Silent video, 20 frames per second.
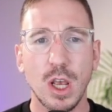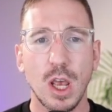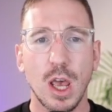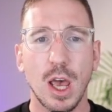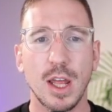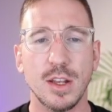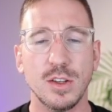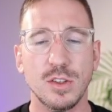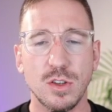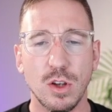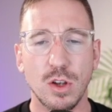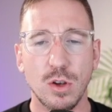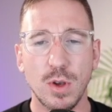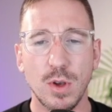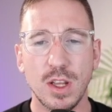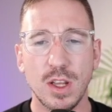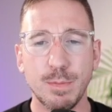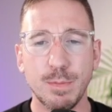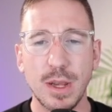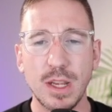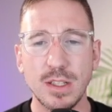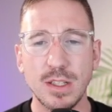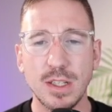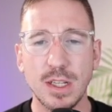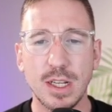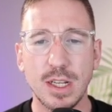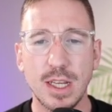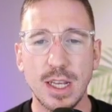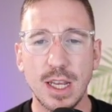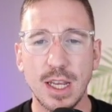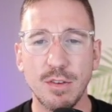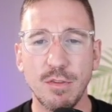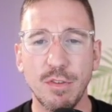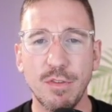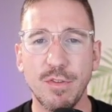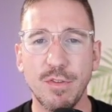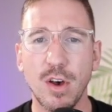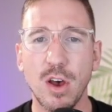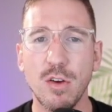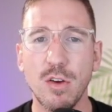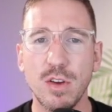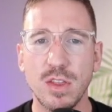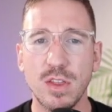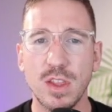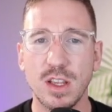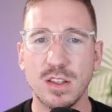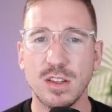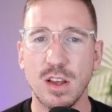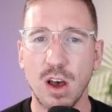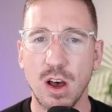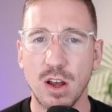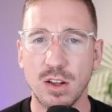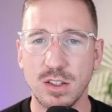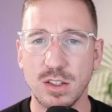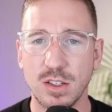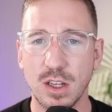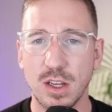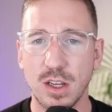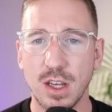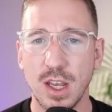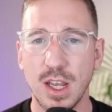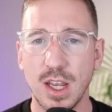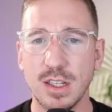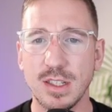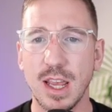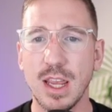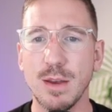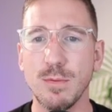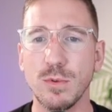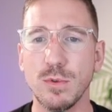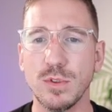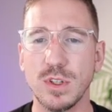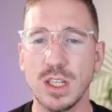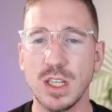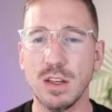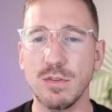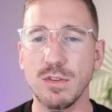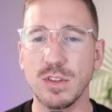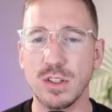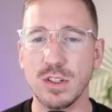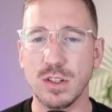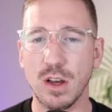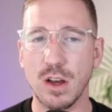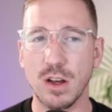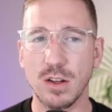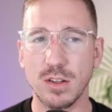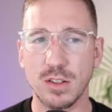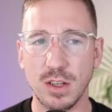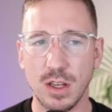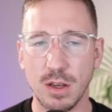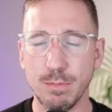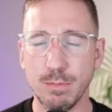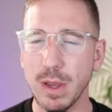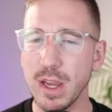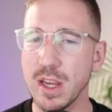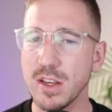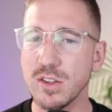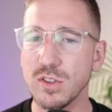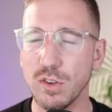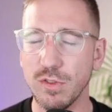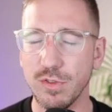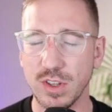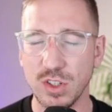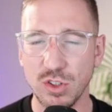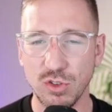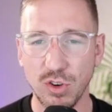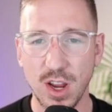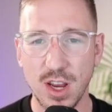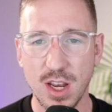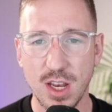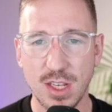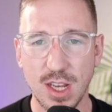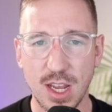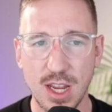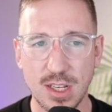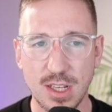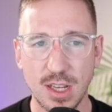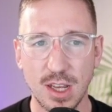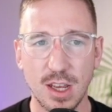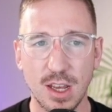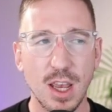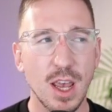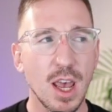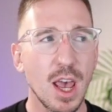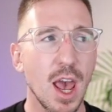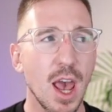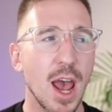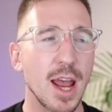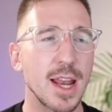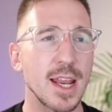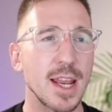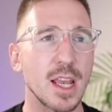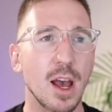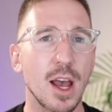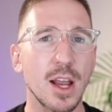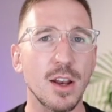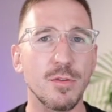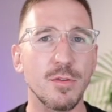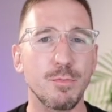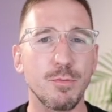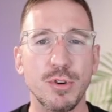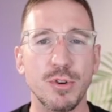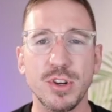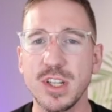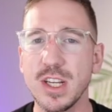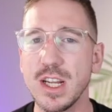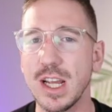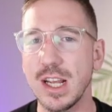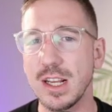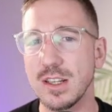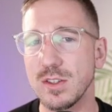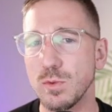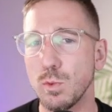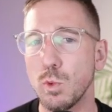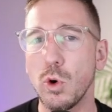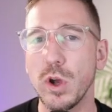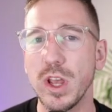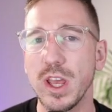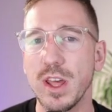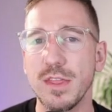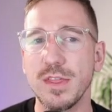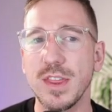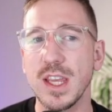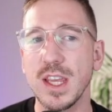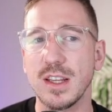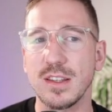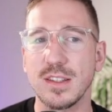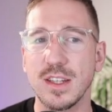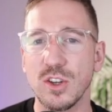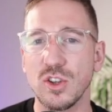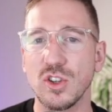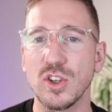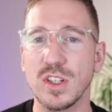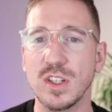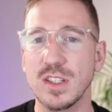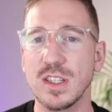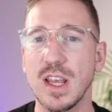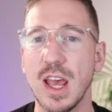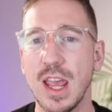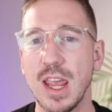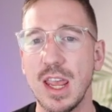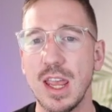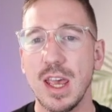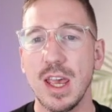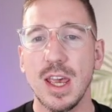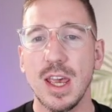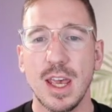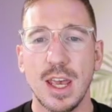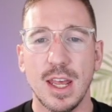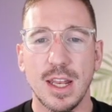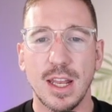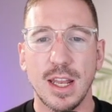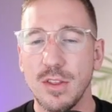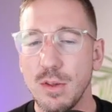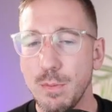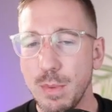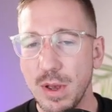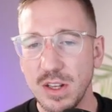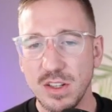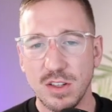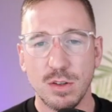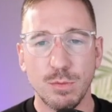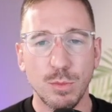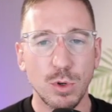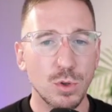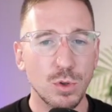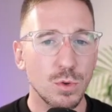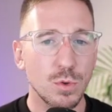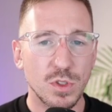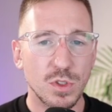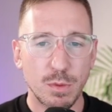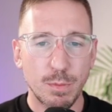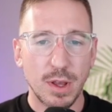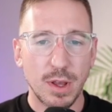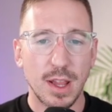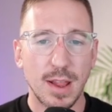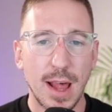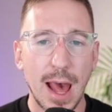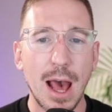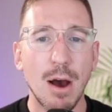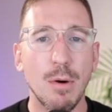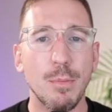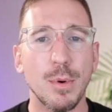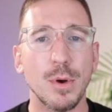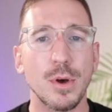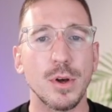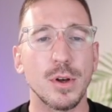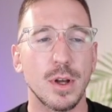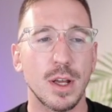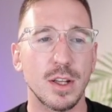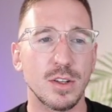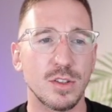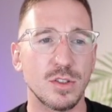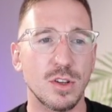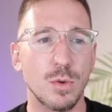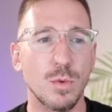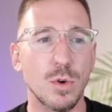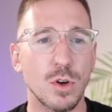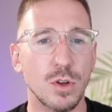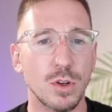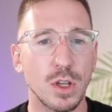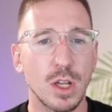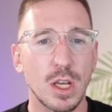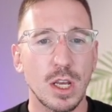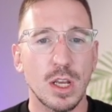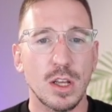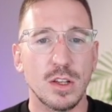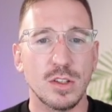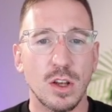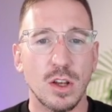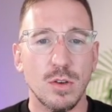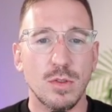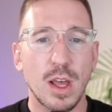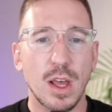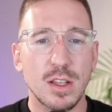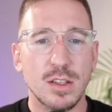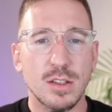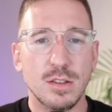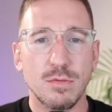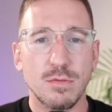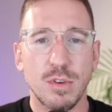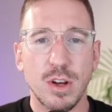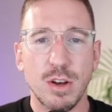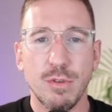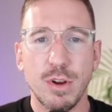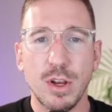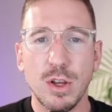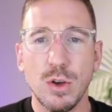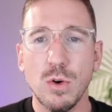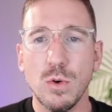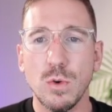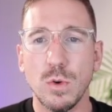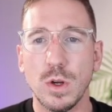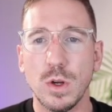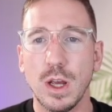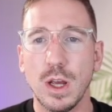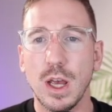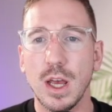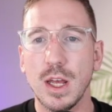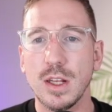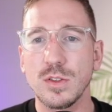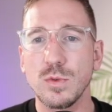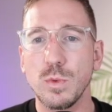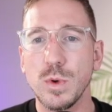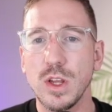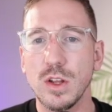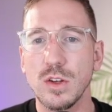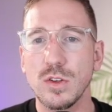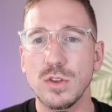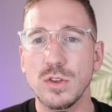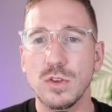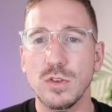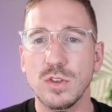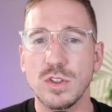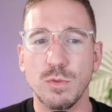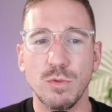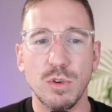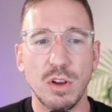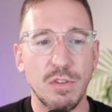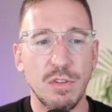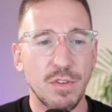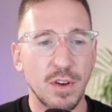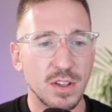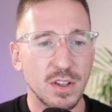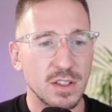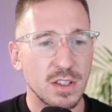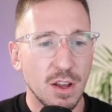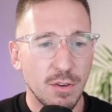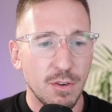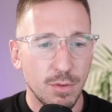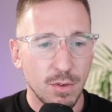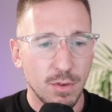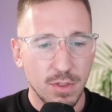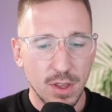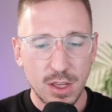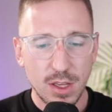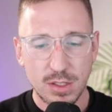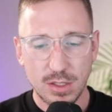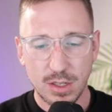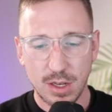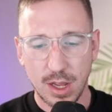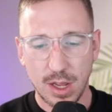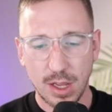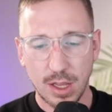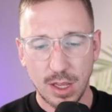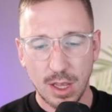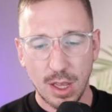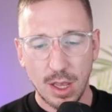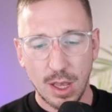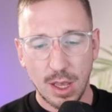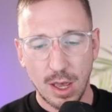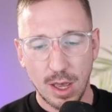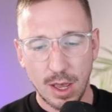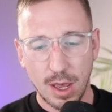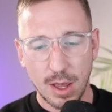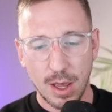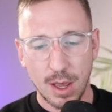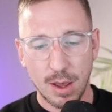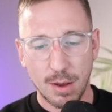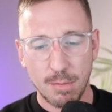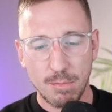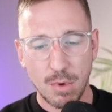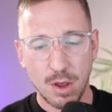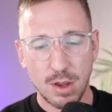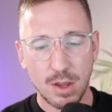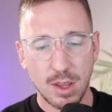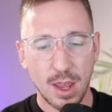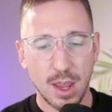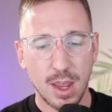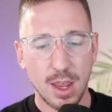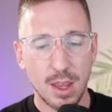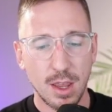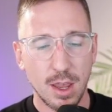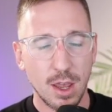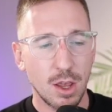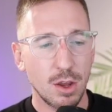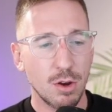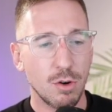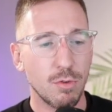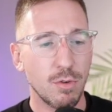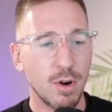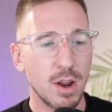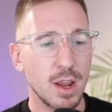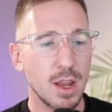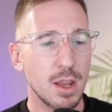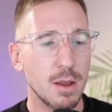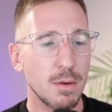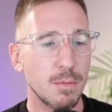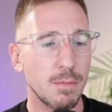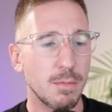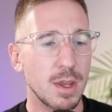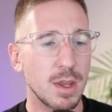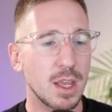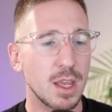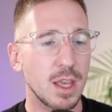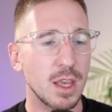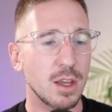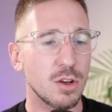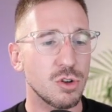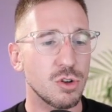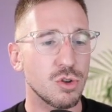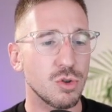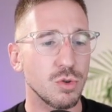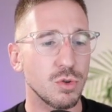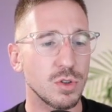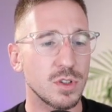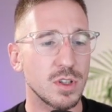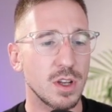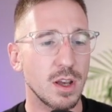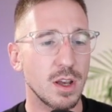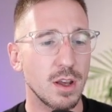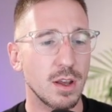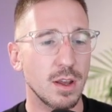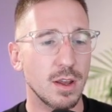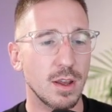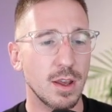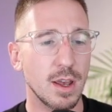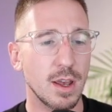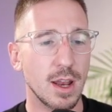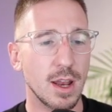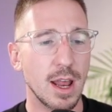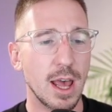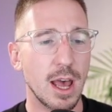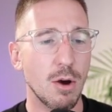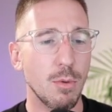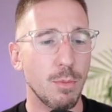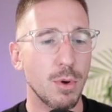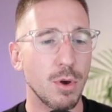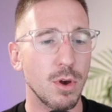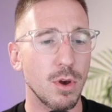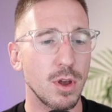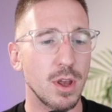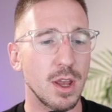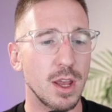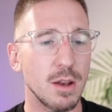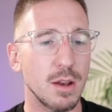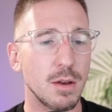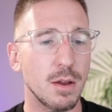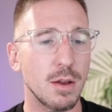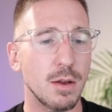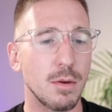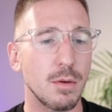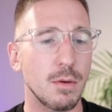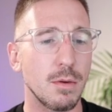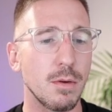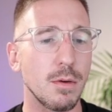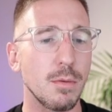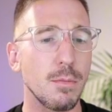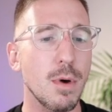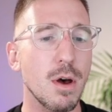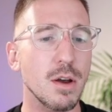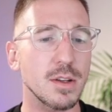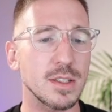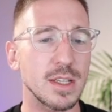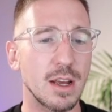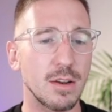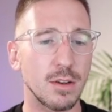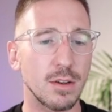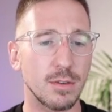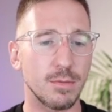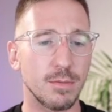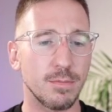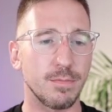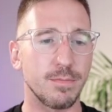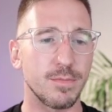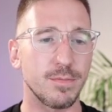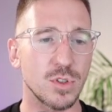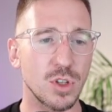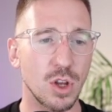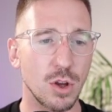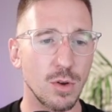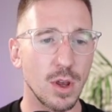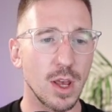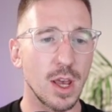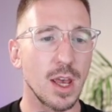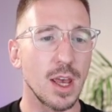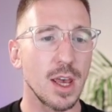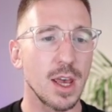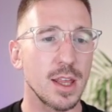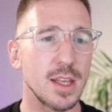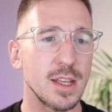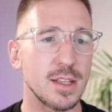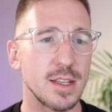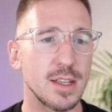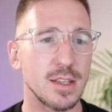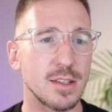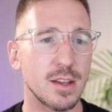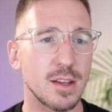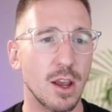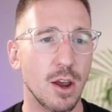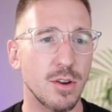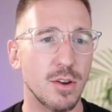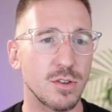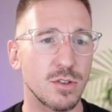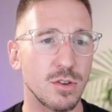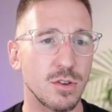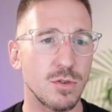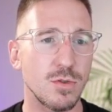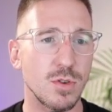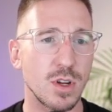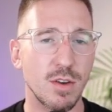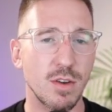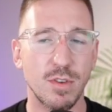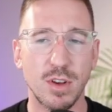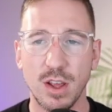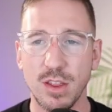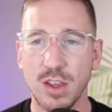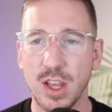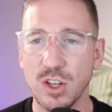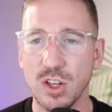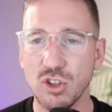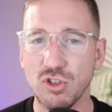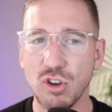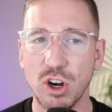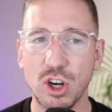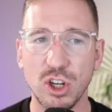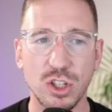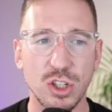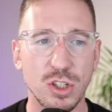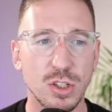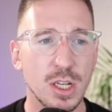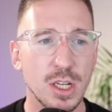And so it's basically inferring this answer. It's able to give us an answer based off its training data, and it kind of predicts what it thinks it should say. Now, the better the models, the better the output, and so on. So that's really, really cool. And we can do some really fun stuff with this, like, okay, great, make it shorter and output in Markdown. So this is going to give another instruction.